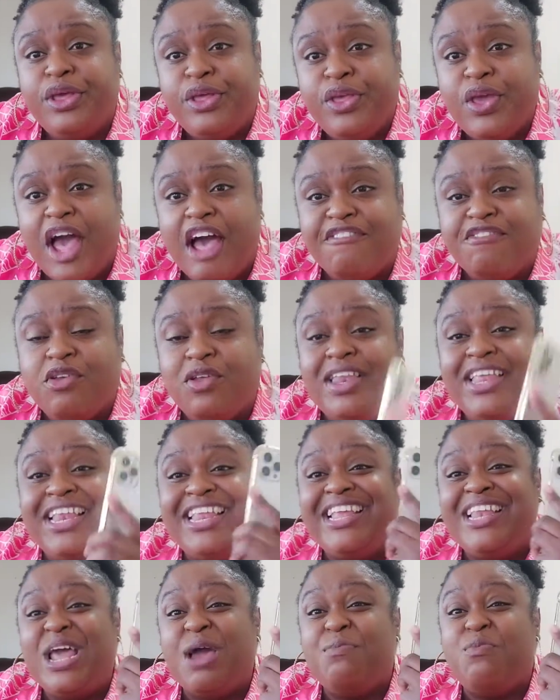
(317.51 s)
You have to
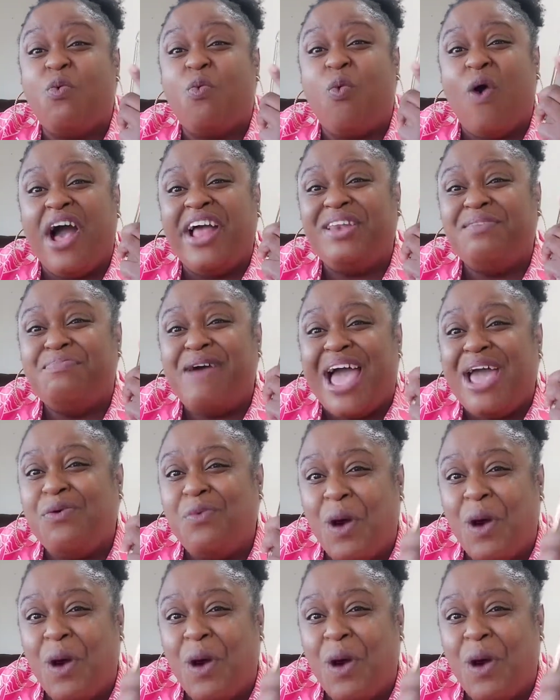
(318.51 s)
delete them one by